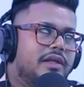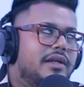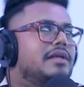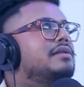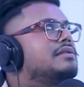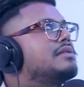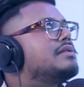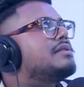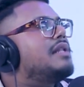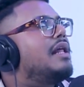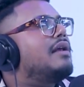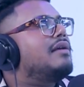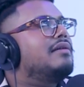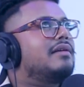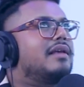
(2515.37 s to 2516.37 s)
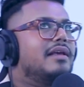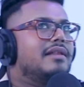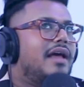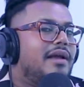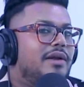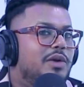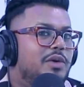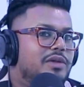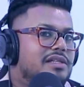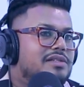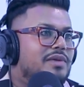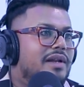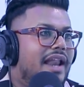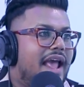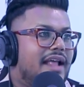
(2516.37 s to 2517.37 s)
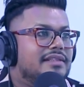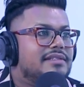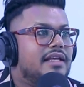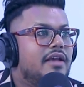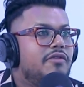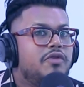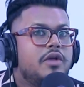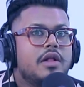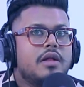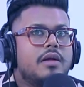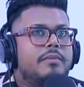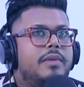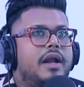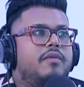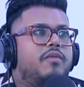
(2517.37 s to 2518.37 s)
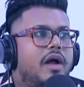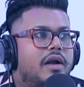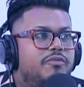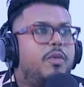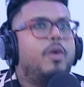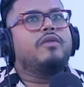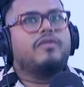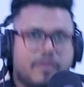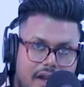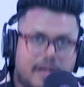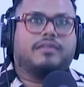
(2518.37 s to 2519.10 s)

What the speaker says: He's just like, okay, I know this will land safe. But at one point, we were like...